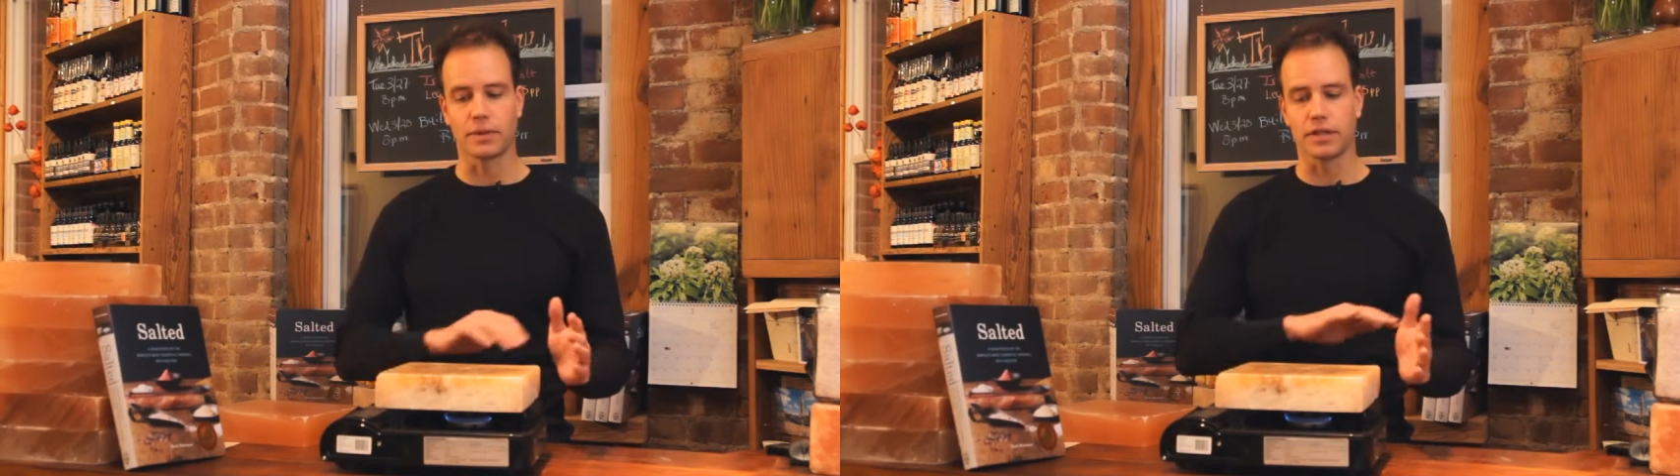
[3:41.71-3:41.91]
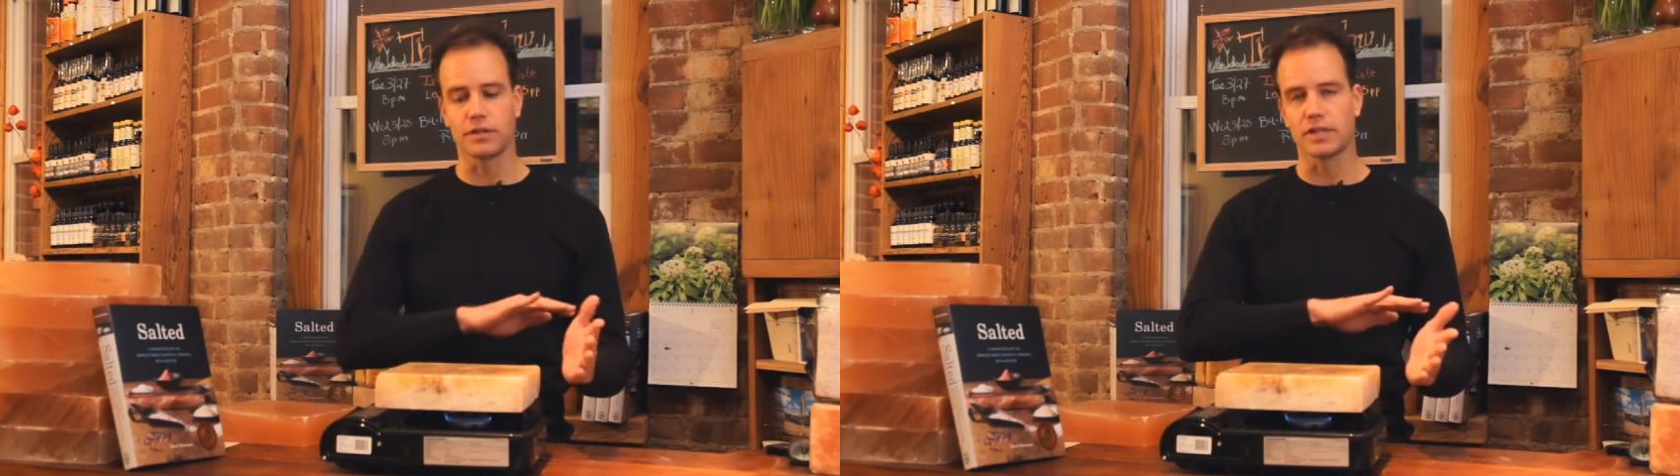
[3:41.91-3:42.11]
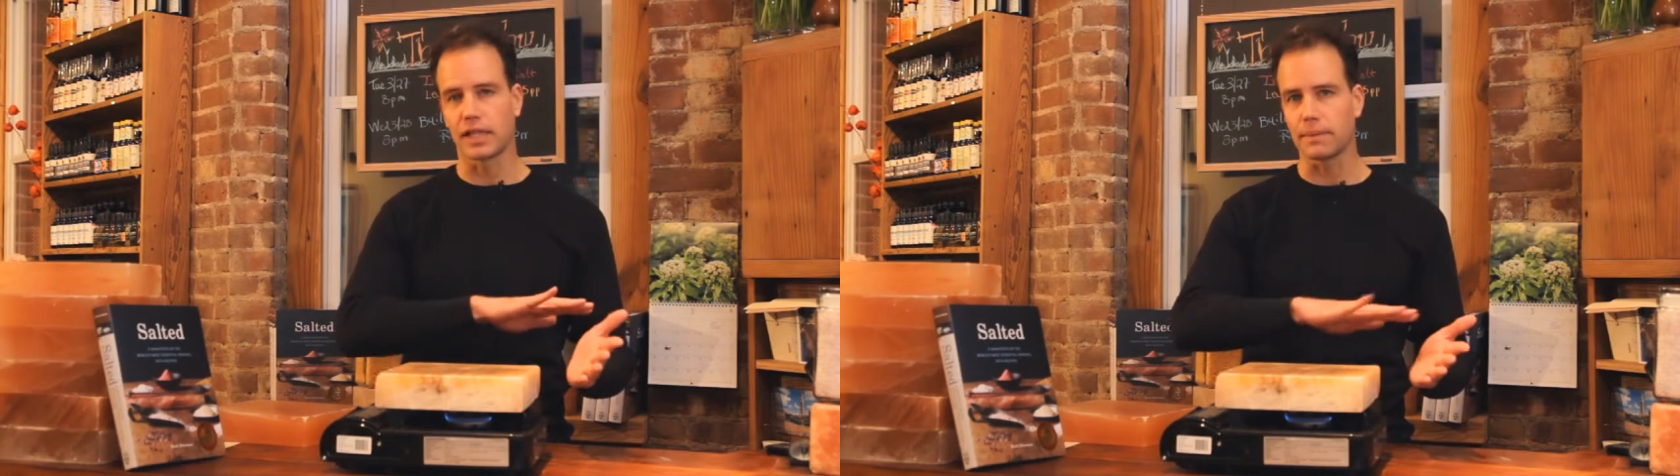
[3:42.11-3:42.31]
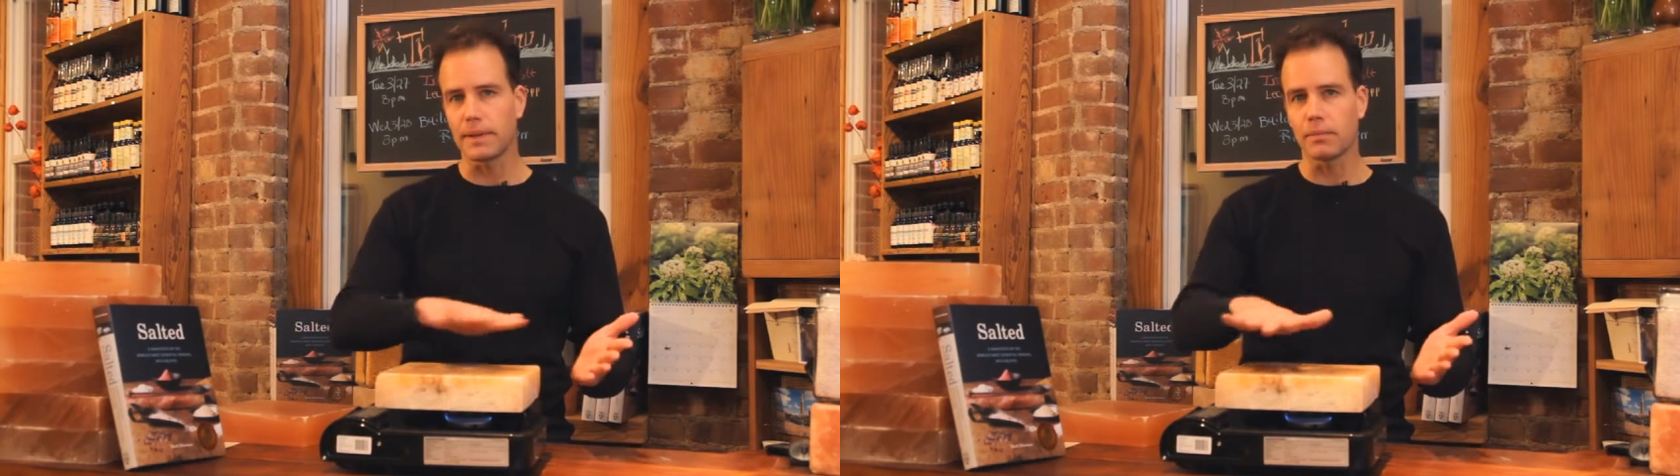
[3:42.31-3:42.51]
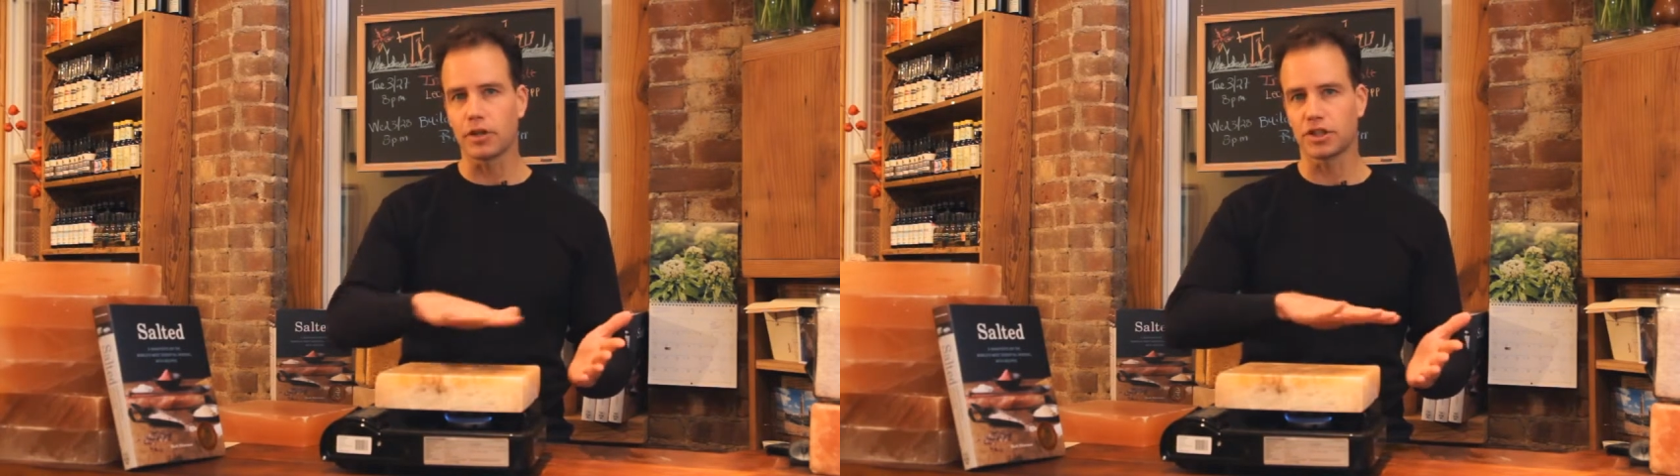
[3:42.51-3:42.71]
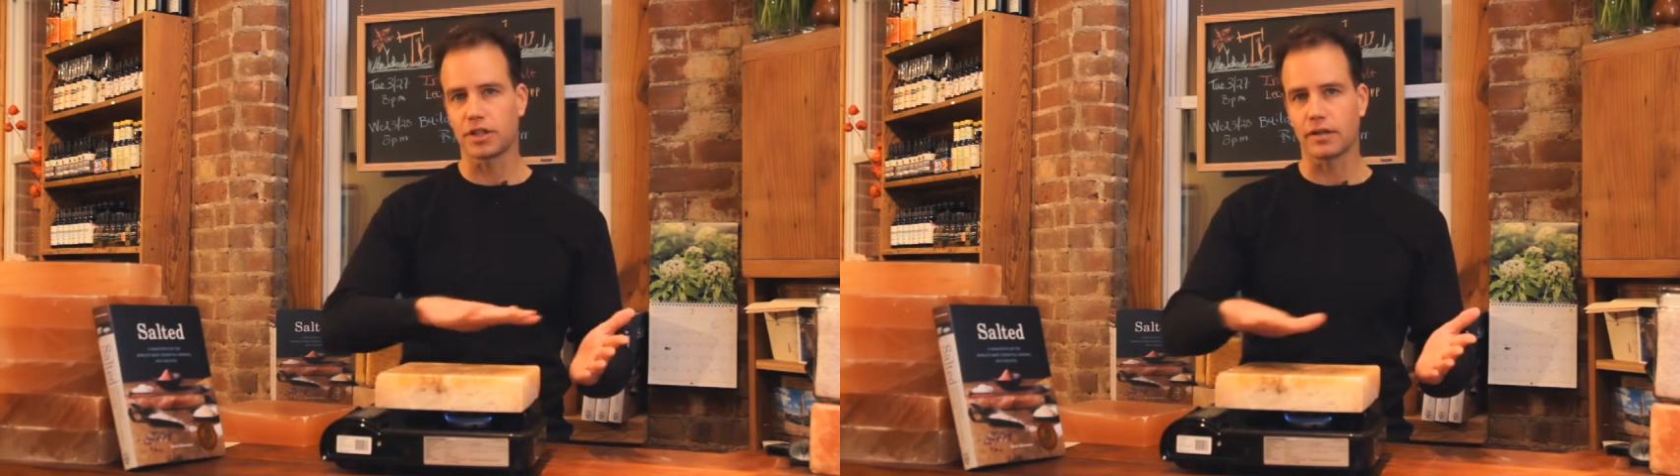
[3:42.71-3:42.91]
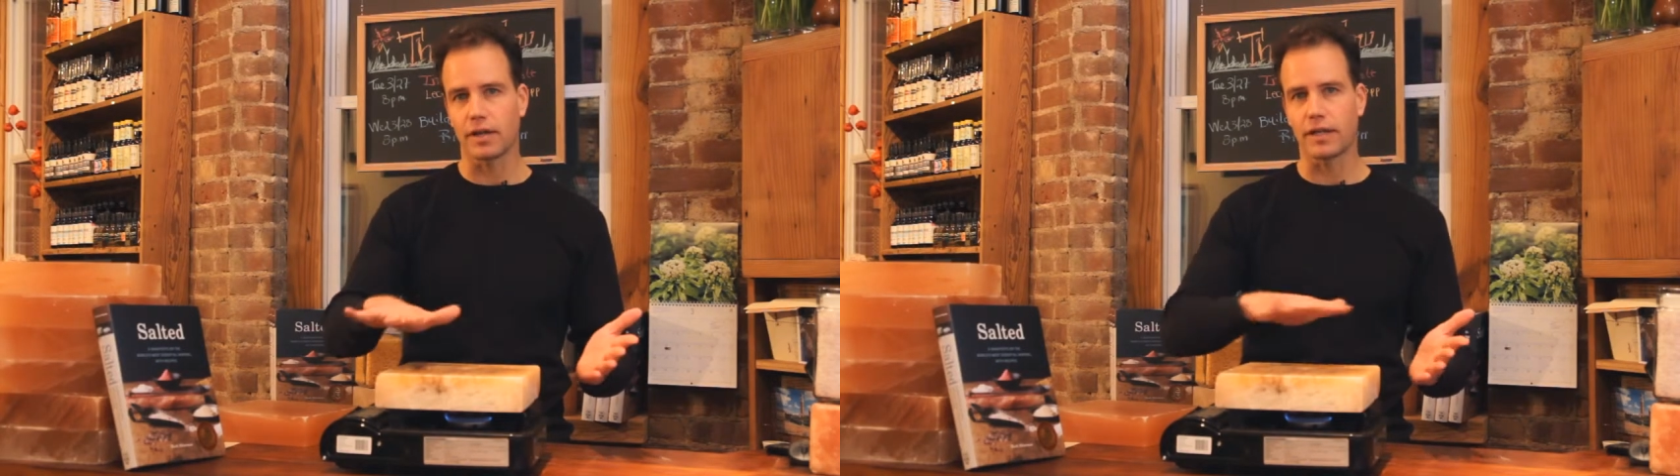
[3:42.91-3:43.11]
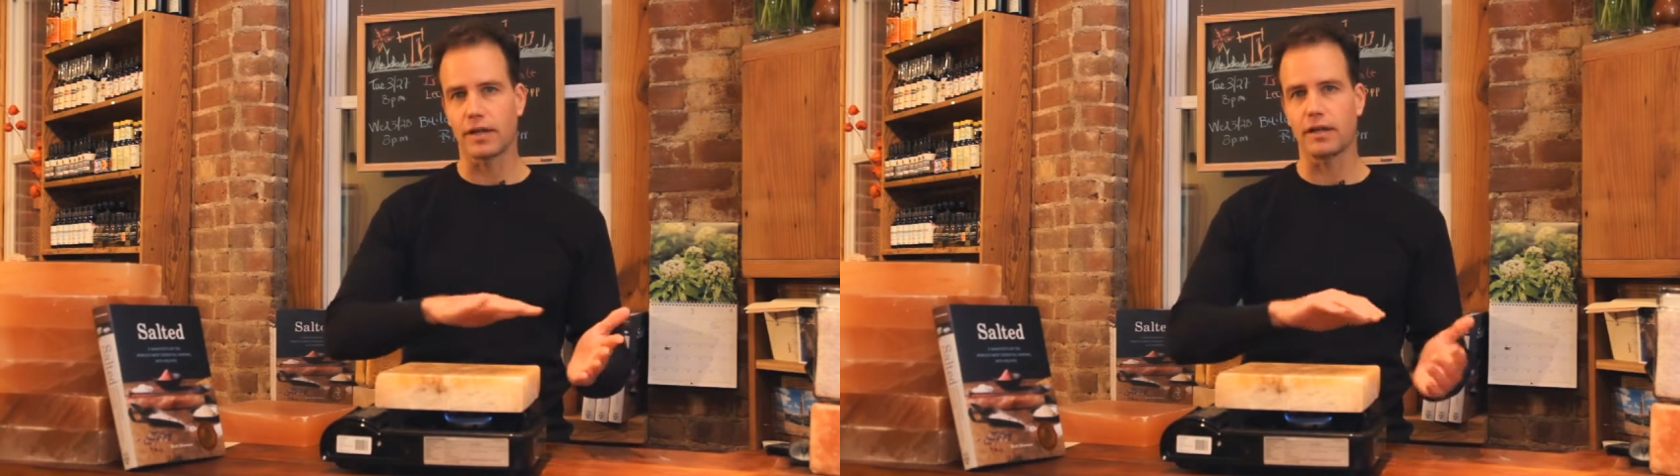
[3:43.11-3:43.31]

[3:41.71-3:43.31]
What you do is you get a little bit of moisture on there,